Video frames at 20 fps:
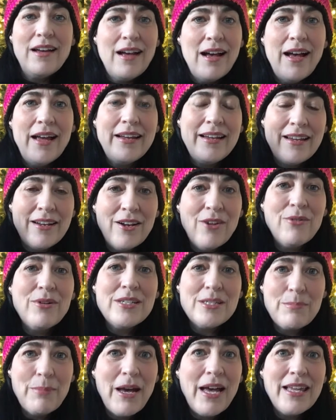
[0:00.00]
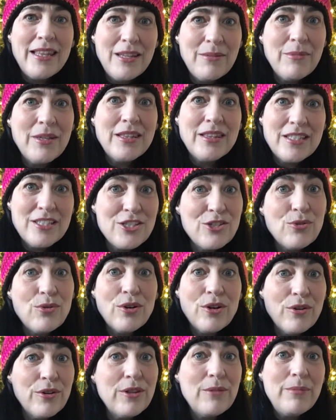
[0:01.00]
I can always buy them at the
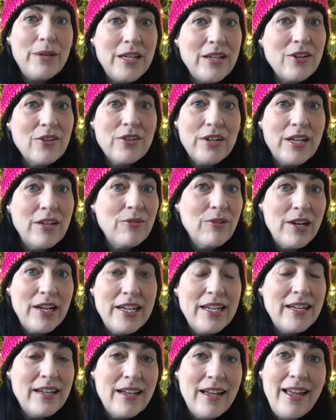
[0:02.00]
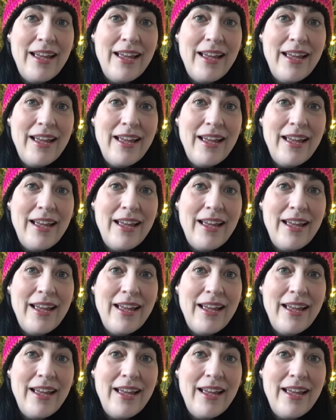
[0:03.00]
store or the bakery, right?